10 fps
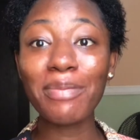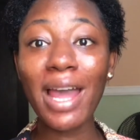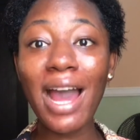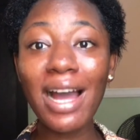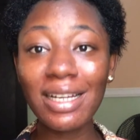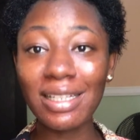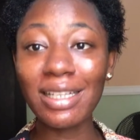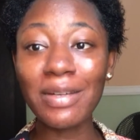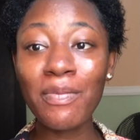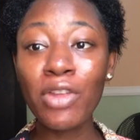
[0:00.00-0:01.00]
My
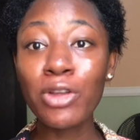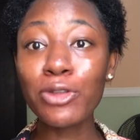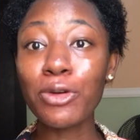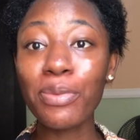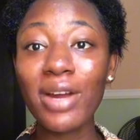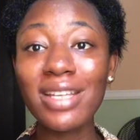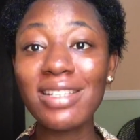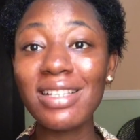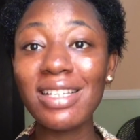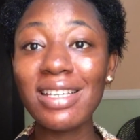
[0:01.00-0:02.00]
acne
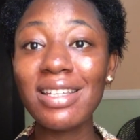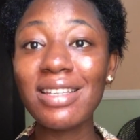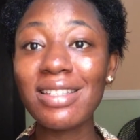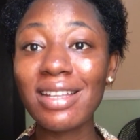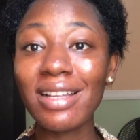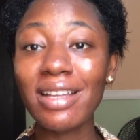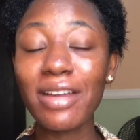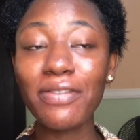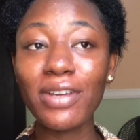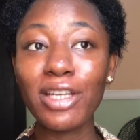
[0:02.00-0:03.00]
surprisingly
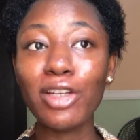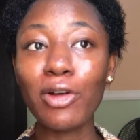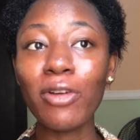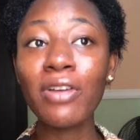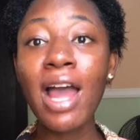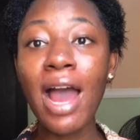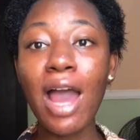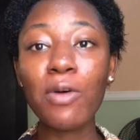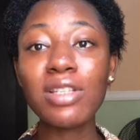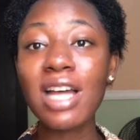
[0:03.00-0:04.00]
started fading off.
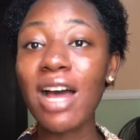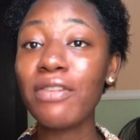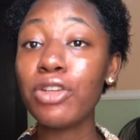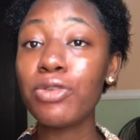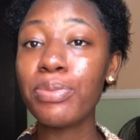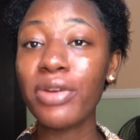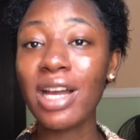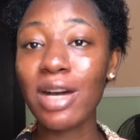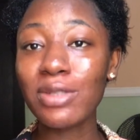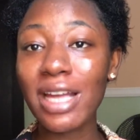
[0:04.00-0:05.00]
I wasn't having new
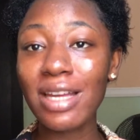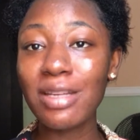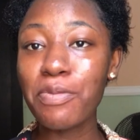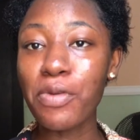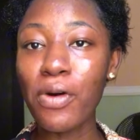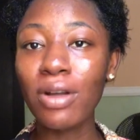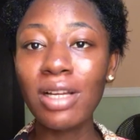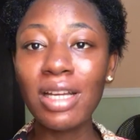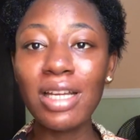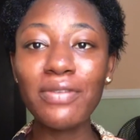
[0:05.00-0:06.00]
breakouts anymore.
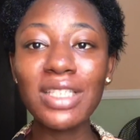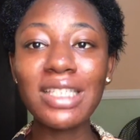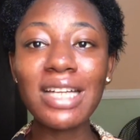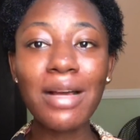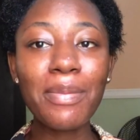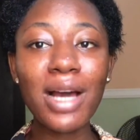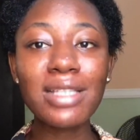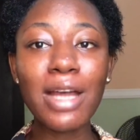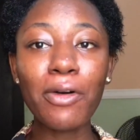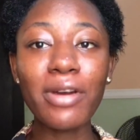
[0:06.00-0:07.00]
Even the dark
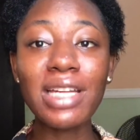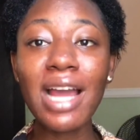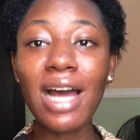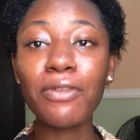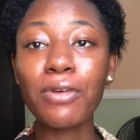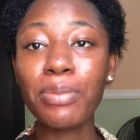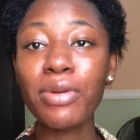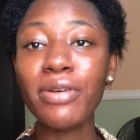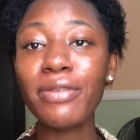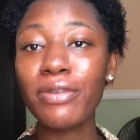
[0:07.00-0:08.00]
marks I already had from
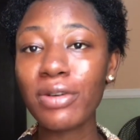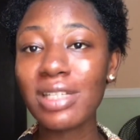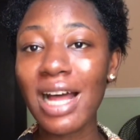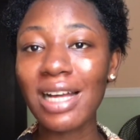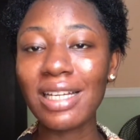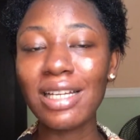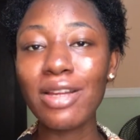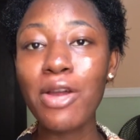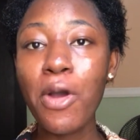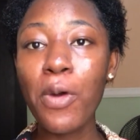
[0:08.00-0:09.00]
previous
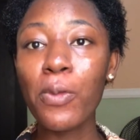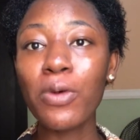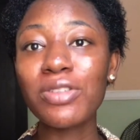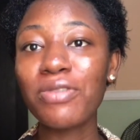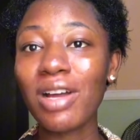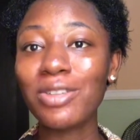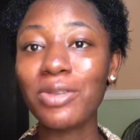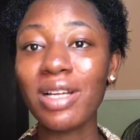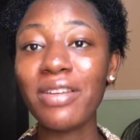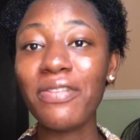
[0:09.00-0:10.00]
acne was
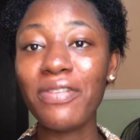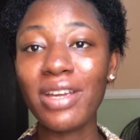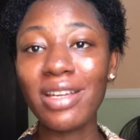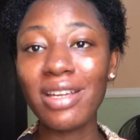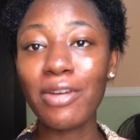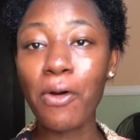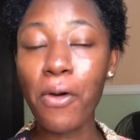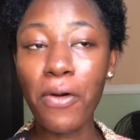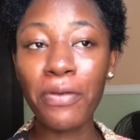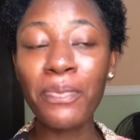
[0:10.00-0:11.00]
gradually fading
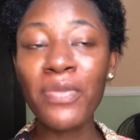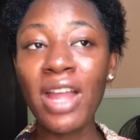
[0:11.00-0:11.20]
off.